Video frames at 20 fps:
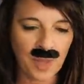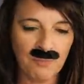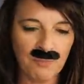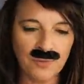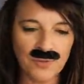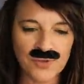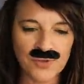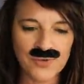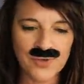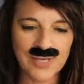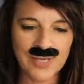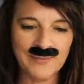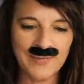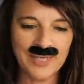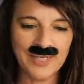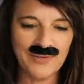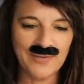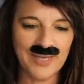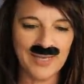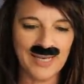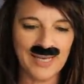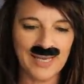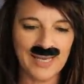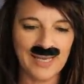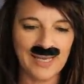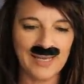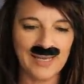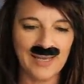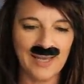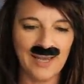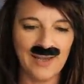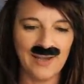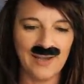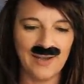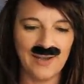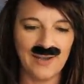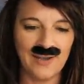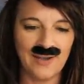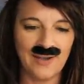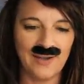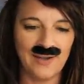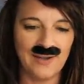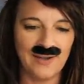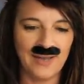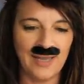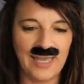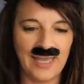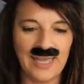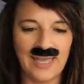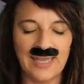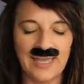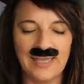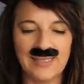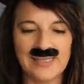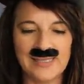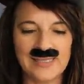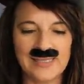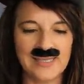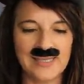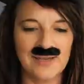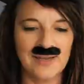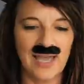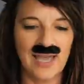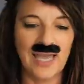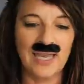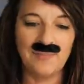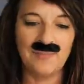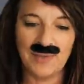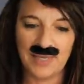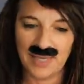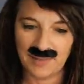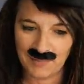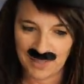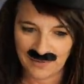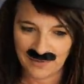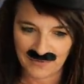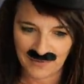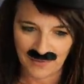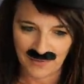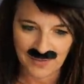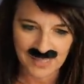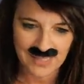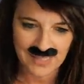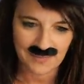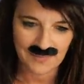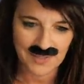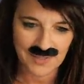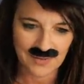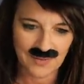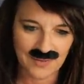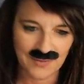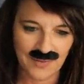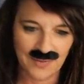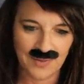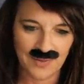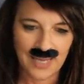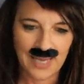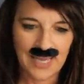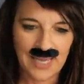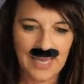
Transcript: Bonjour Emanuela. Uh, it's uh, eight p m in France, absolument.